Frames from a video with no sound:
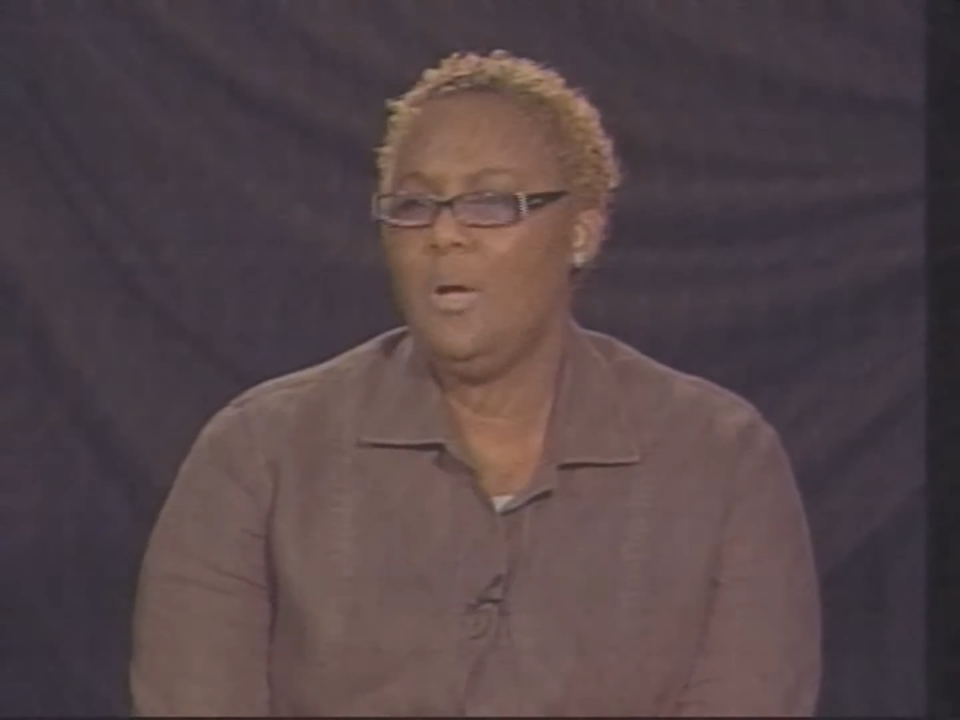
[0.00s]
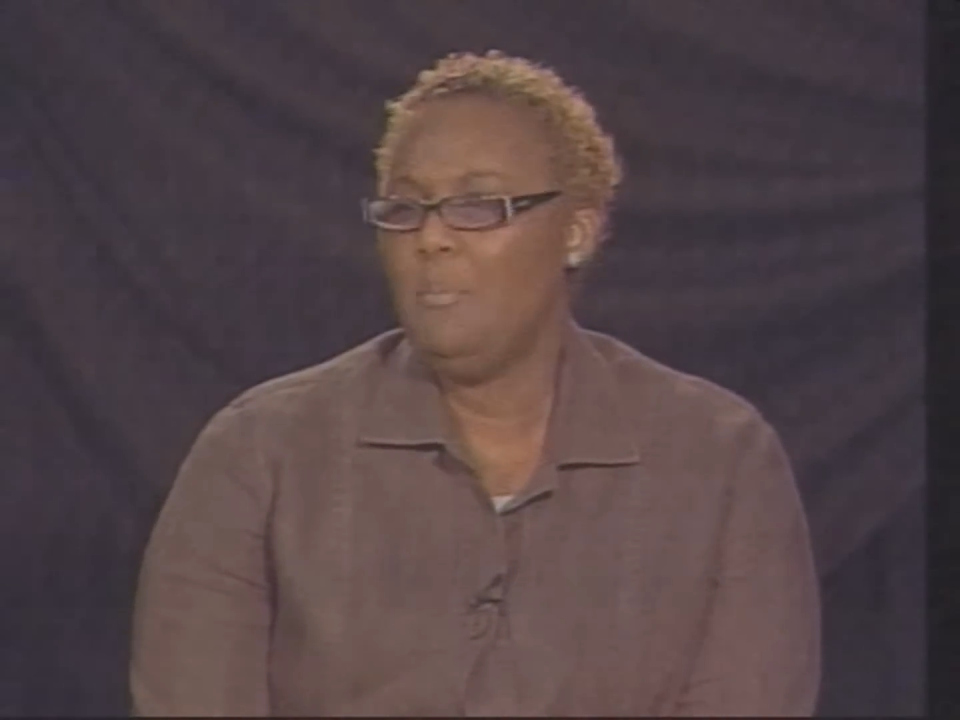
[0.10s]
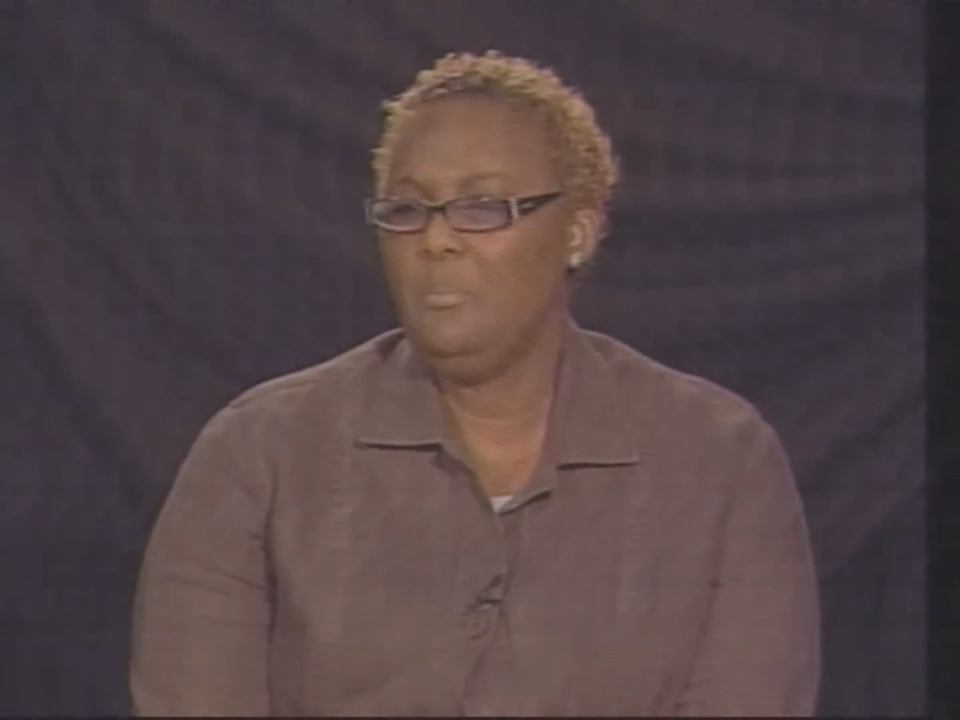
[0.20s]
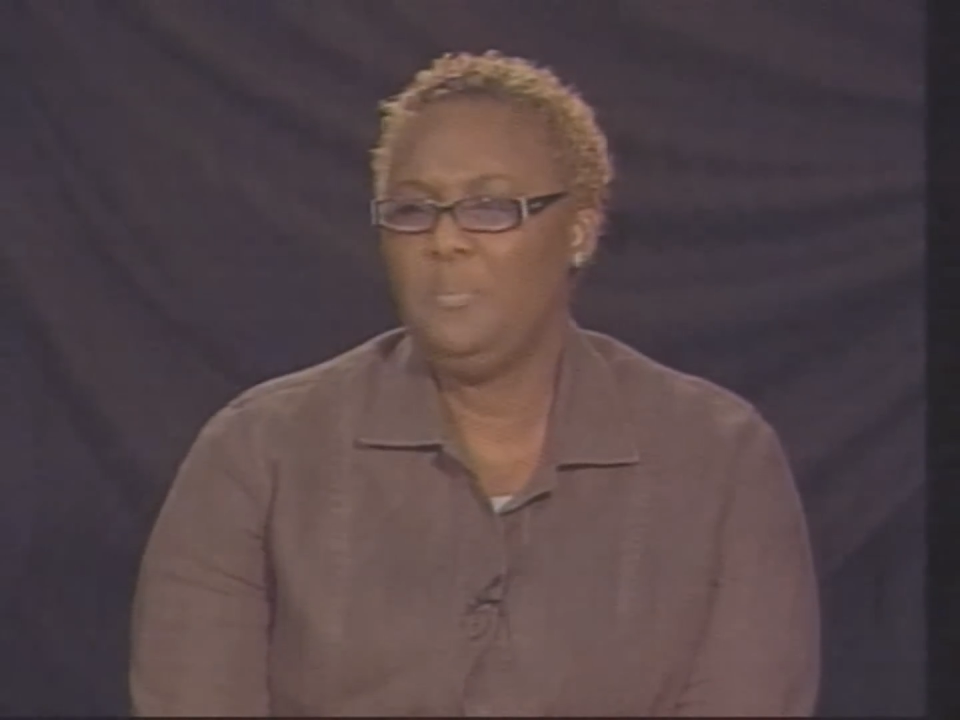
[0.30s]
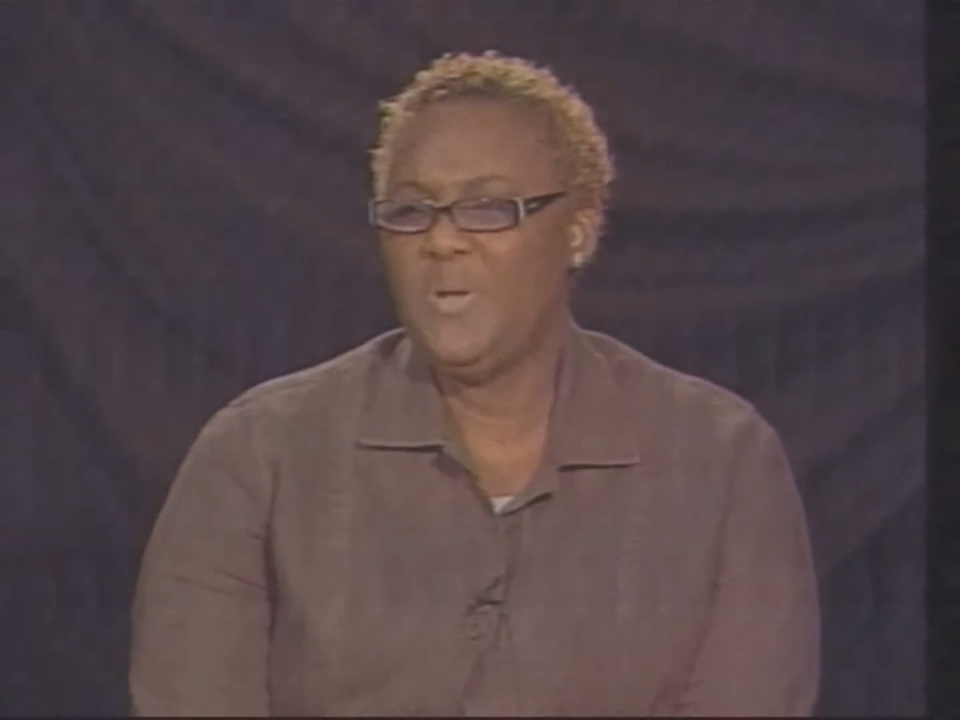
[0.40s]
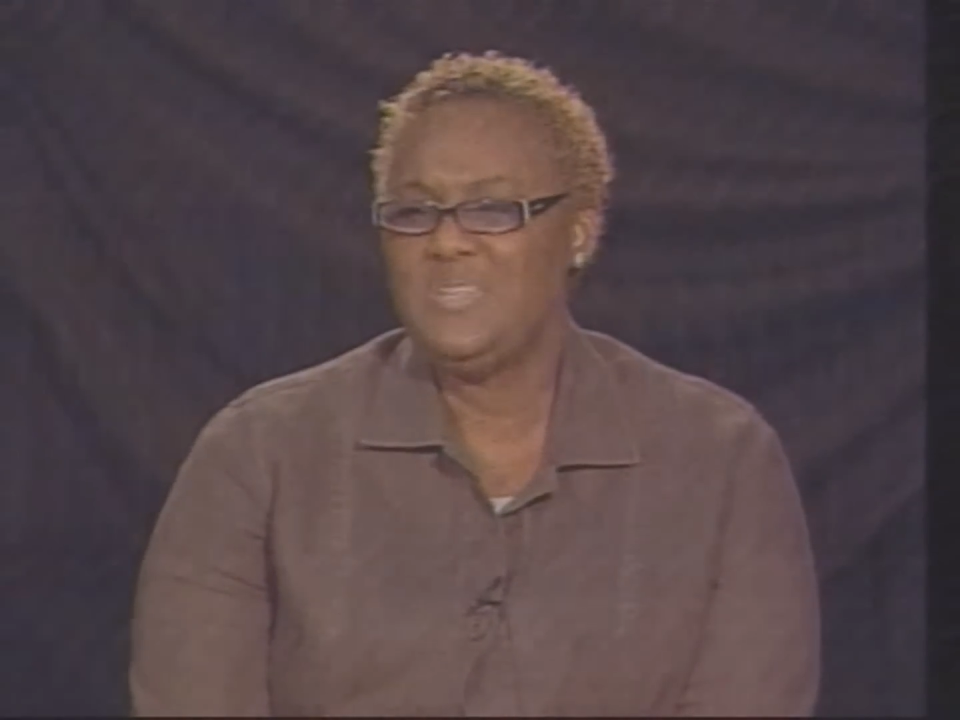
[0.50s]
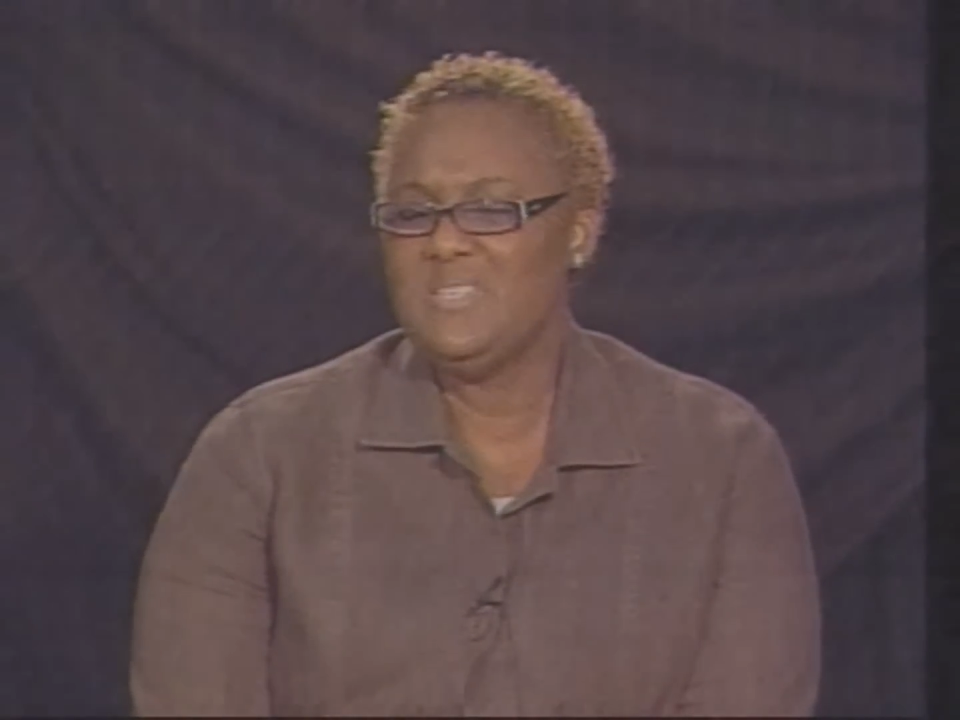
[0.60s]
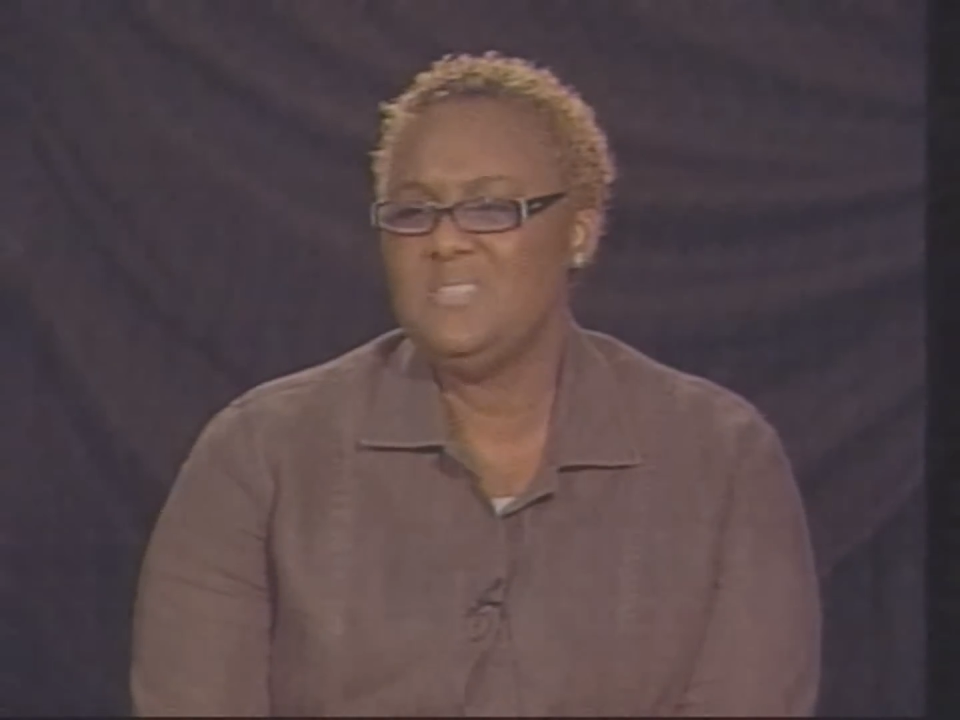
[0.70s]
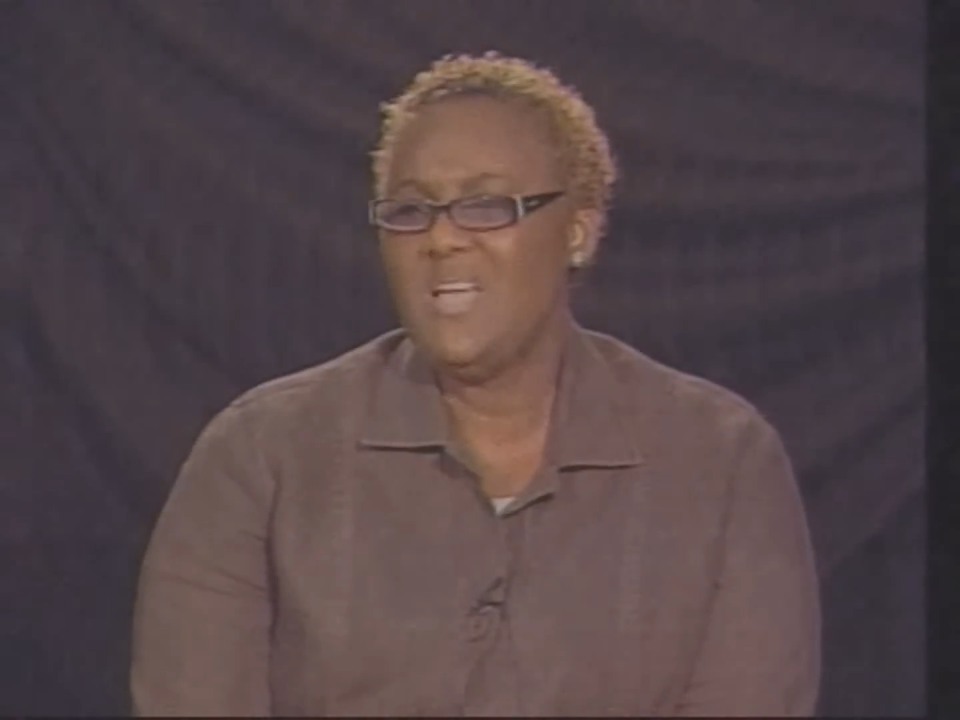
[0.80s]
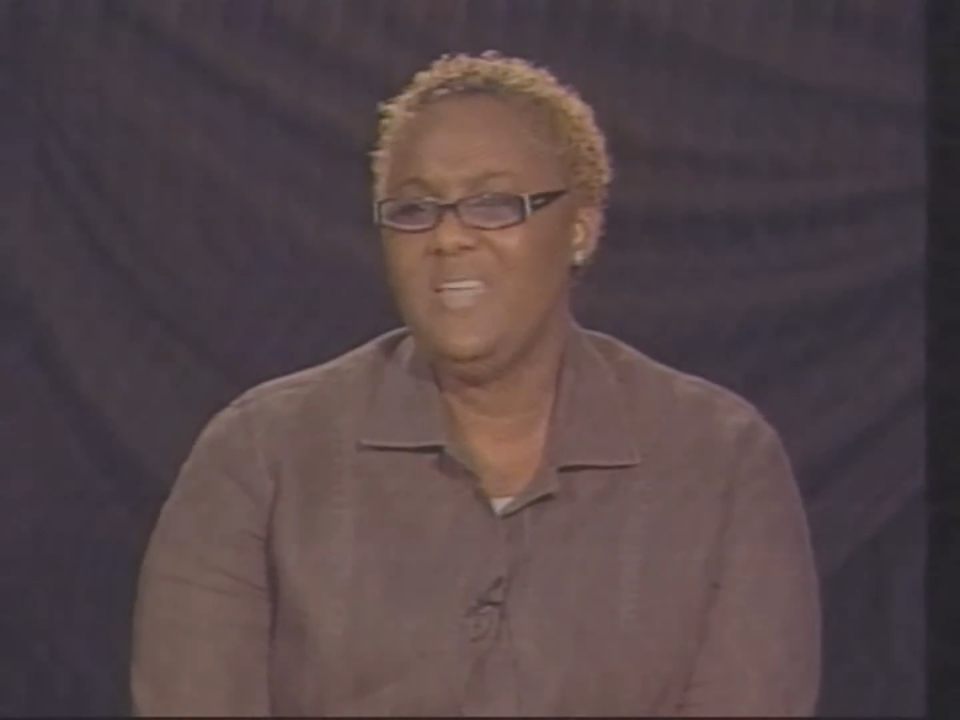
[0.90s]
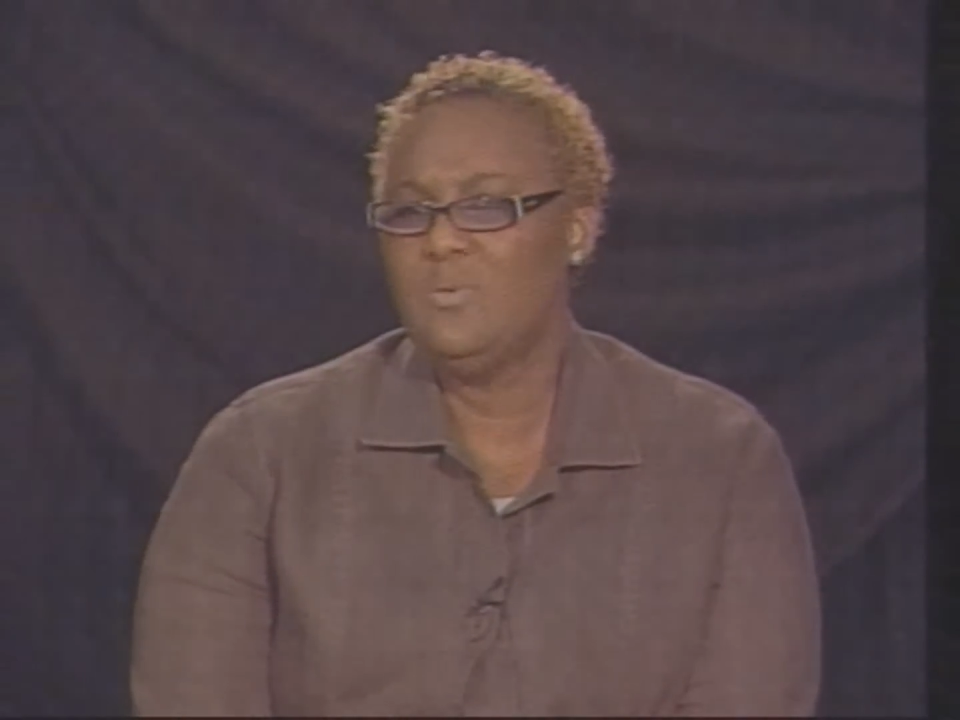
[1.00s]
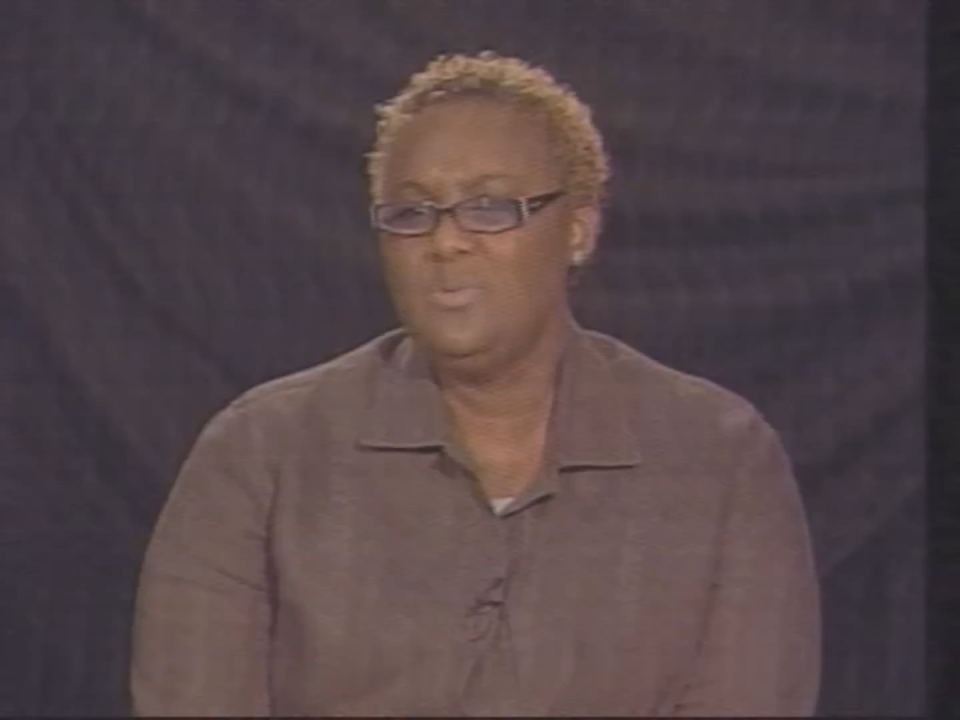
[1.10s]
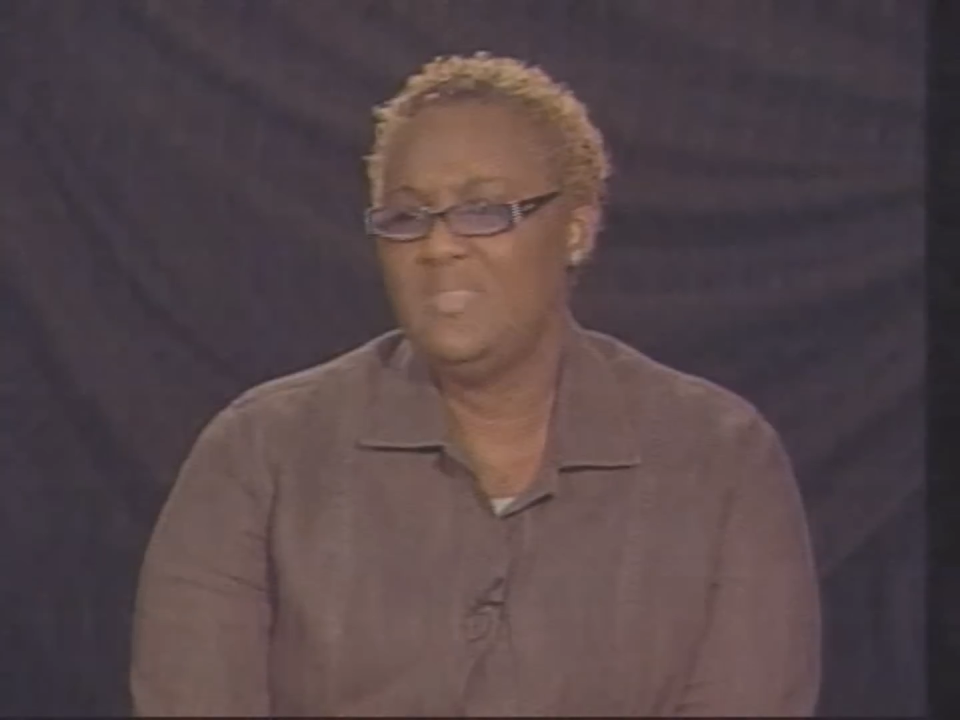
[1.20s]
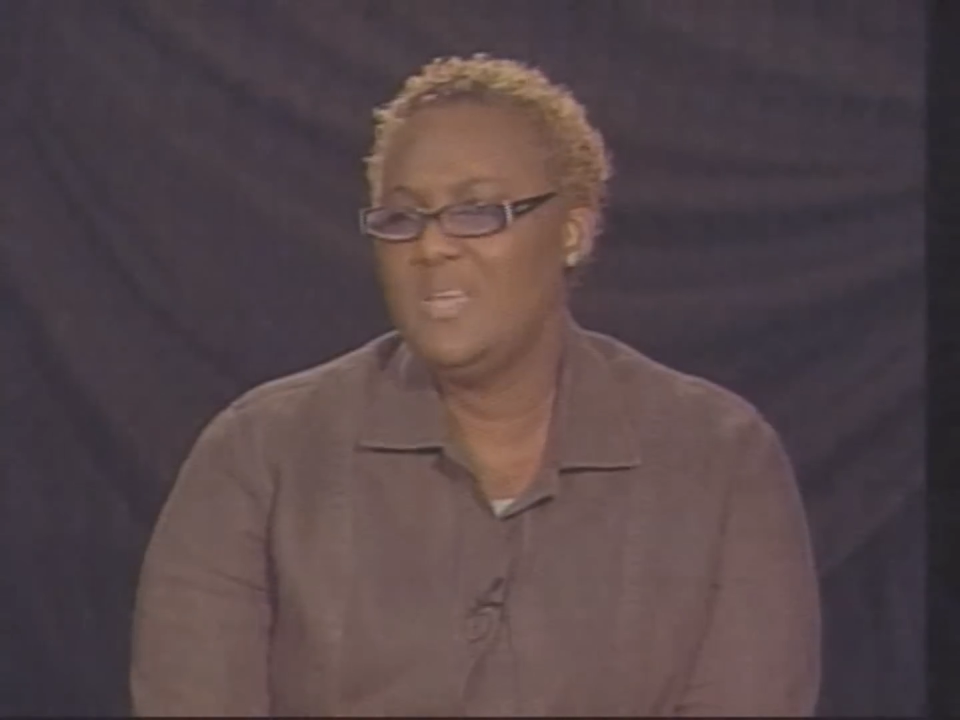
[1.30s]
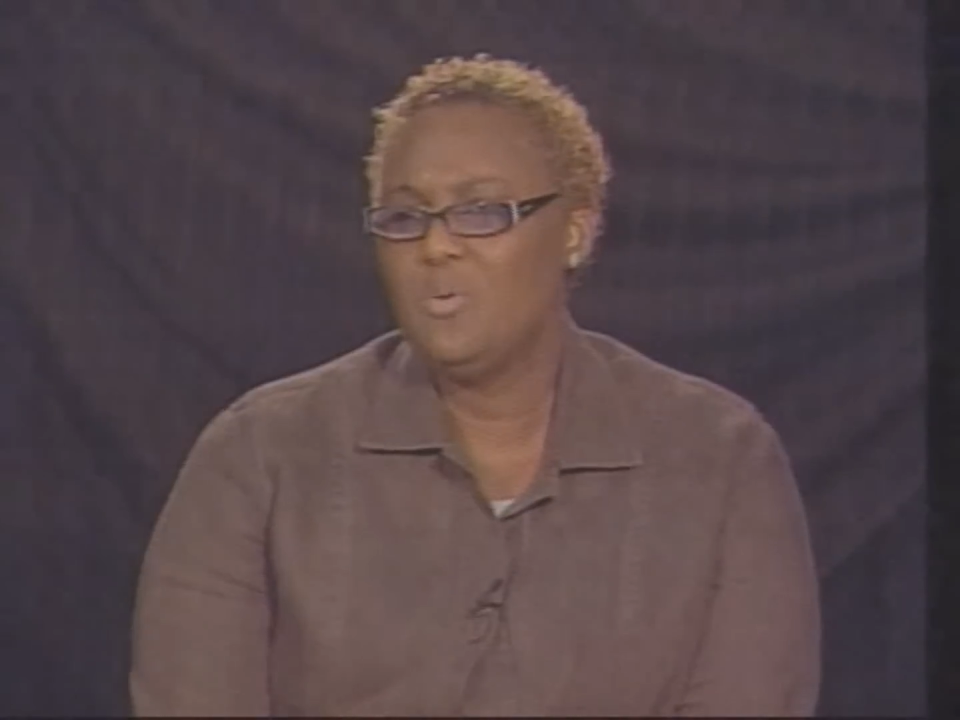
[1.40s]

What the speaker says: persons I don't think were